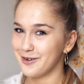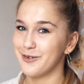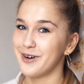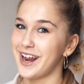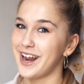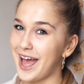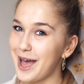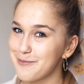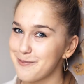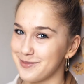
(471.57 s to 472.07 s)
What
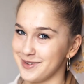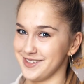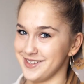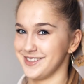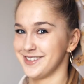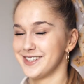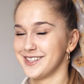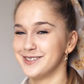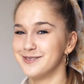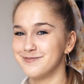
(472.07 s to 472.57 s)

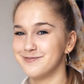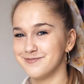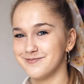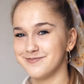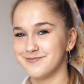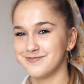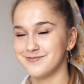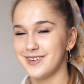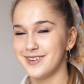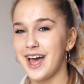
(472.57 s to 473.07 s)
happened?
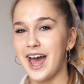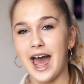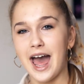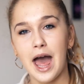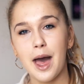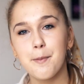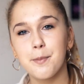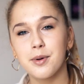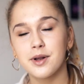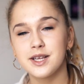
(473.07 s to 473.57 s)

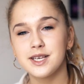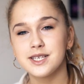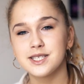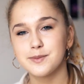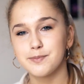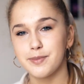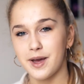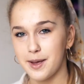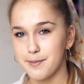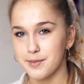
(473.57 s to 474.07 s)
Apple's
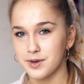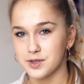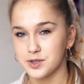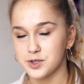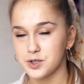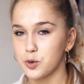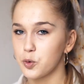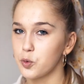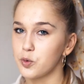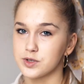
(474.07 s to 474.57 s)

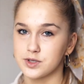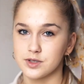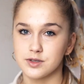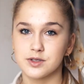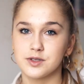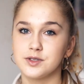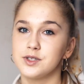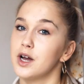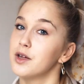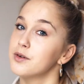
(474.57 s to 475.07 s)
payment
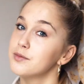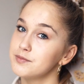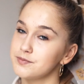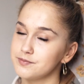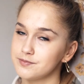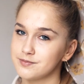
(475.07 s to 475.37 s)
wasn't done.